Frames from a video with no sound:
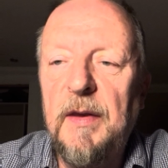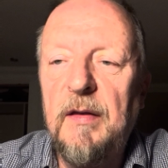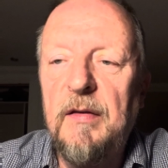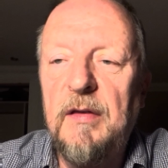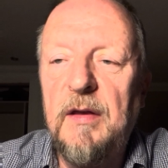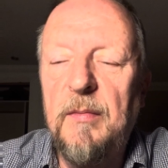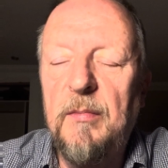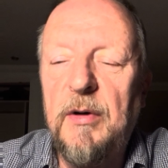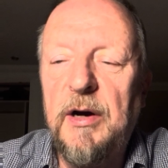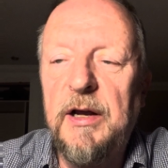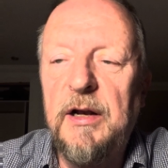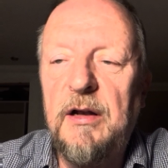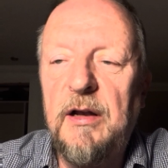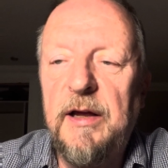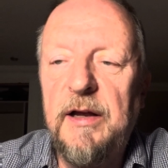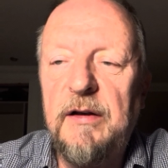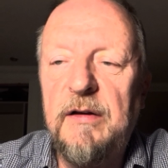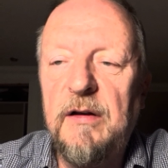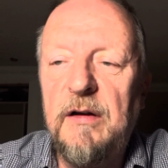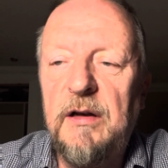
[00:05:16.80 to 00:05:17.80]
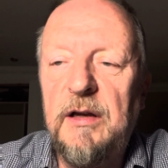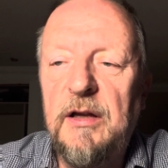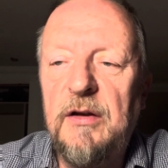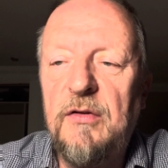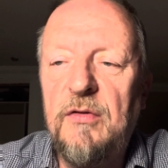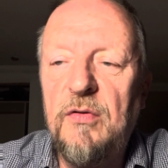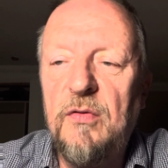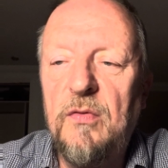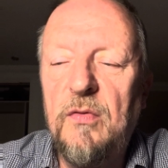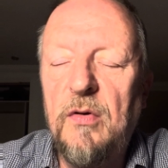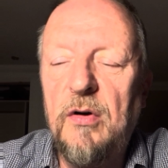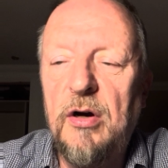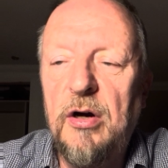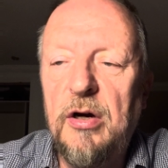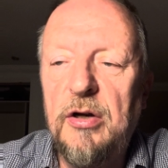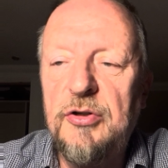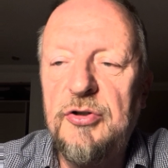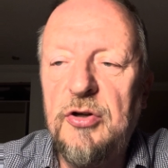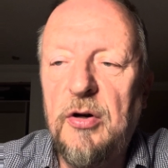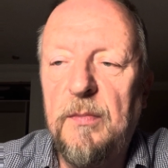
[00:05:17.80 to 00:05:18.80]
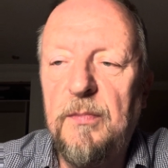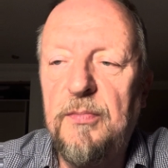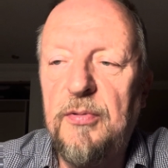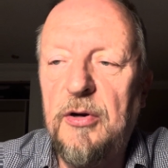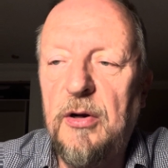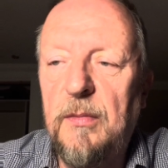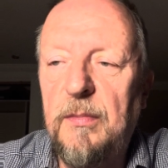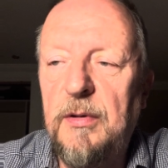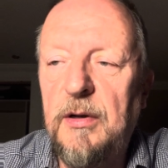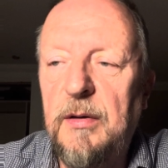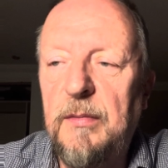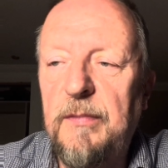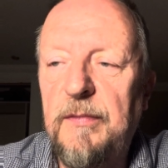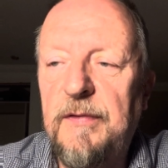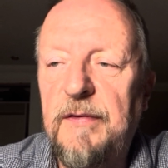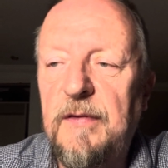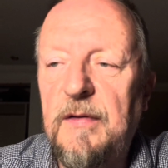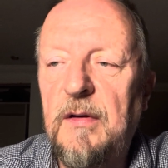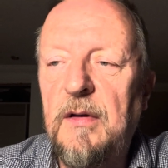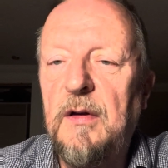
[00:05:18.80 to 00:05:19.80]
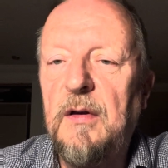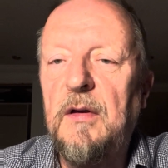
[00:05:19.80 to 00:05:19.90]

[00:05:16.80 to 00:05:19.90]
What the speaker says: They might later lead to job problems,